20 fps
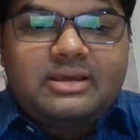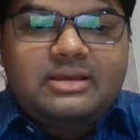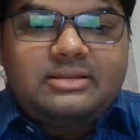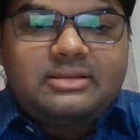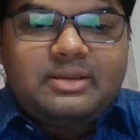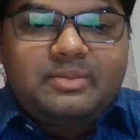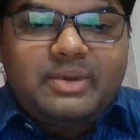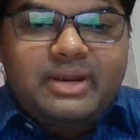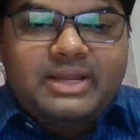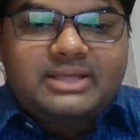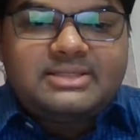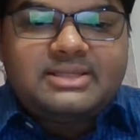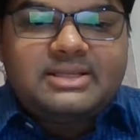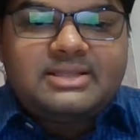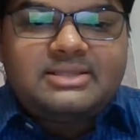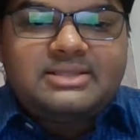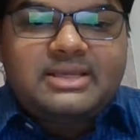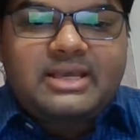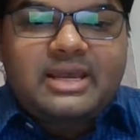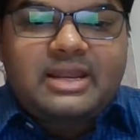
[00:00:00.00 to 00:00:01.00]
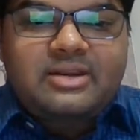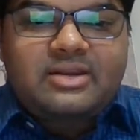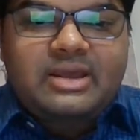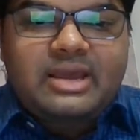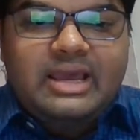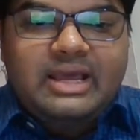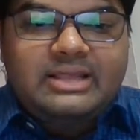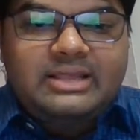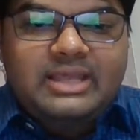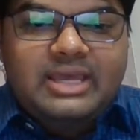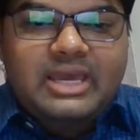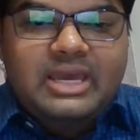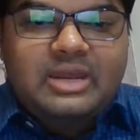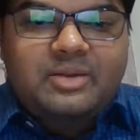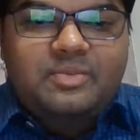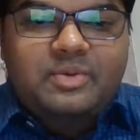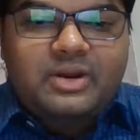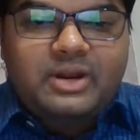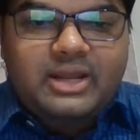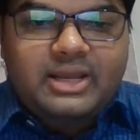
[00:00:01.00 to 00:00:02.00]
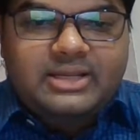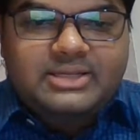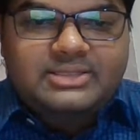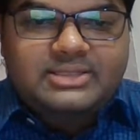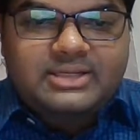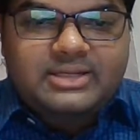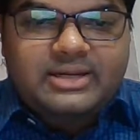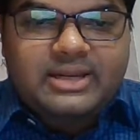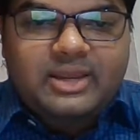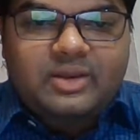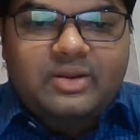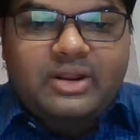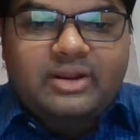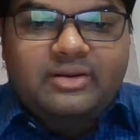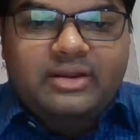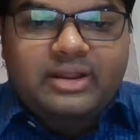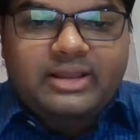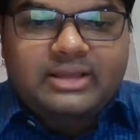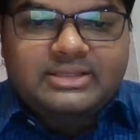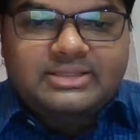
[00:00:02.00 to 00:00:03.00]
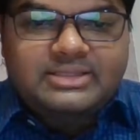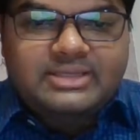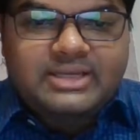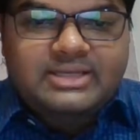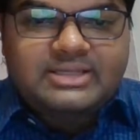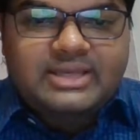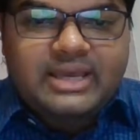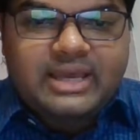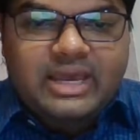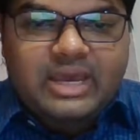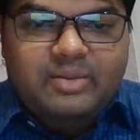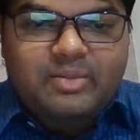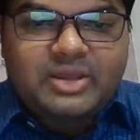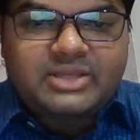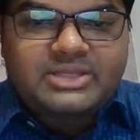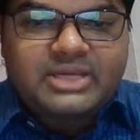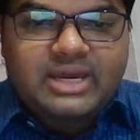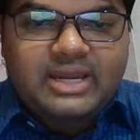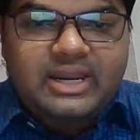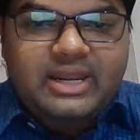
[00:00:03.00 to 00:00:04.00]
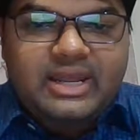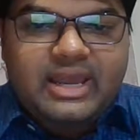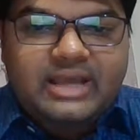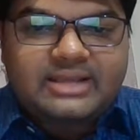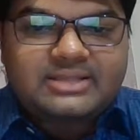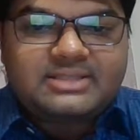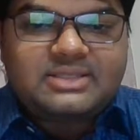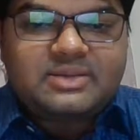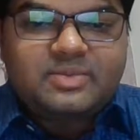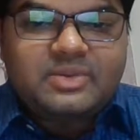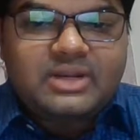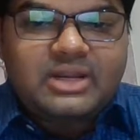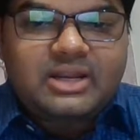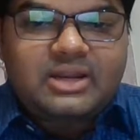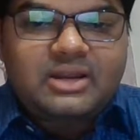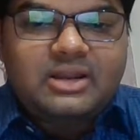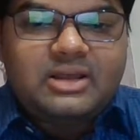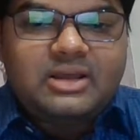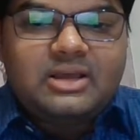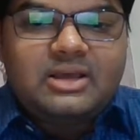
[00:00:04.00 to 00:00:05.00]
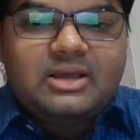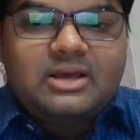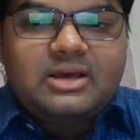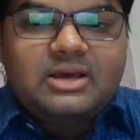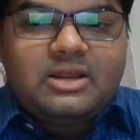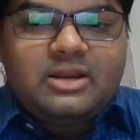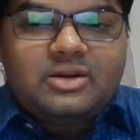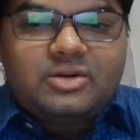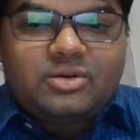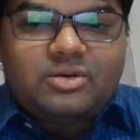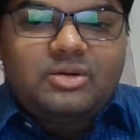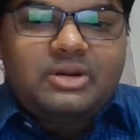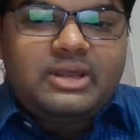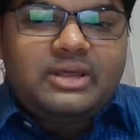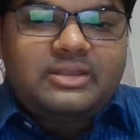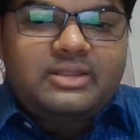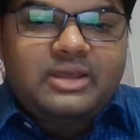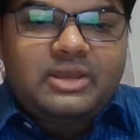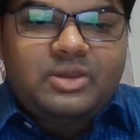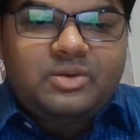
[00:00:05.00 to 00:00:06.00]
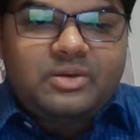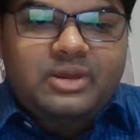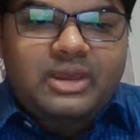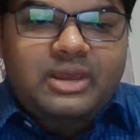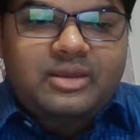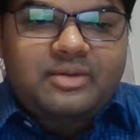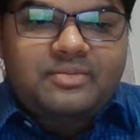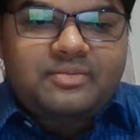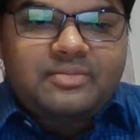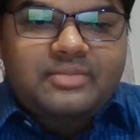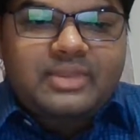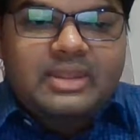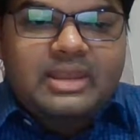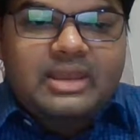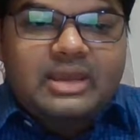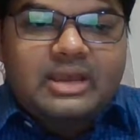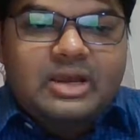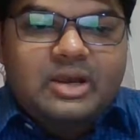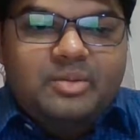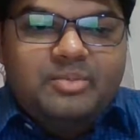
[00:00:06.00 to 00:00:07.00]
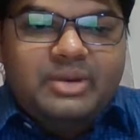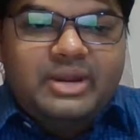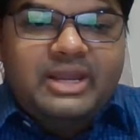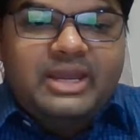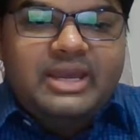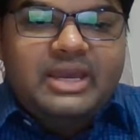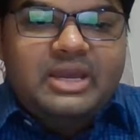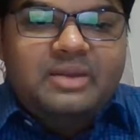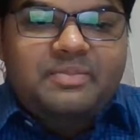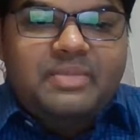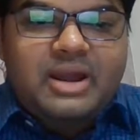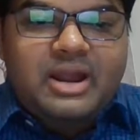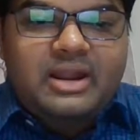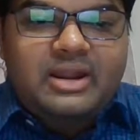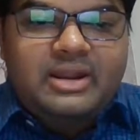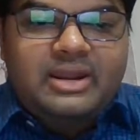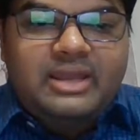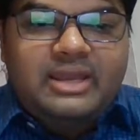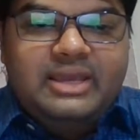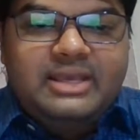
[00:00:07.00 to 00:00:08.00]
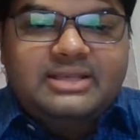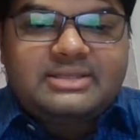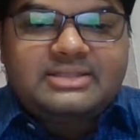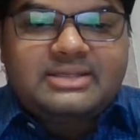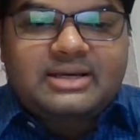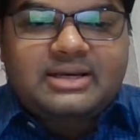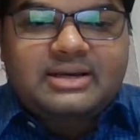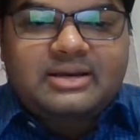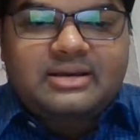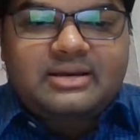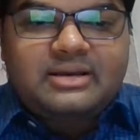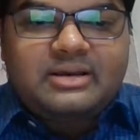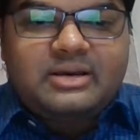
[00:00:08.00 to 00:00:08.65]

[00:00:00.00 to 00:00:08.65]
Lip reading: The Medicines and Healthcare Products Regulatory Agencies MHRA has a similar role in the UK. Medicare Part D is the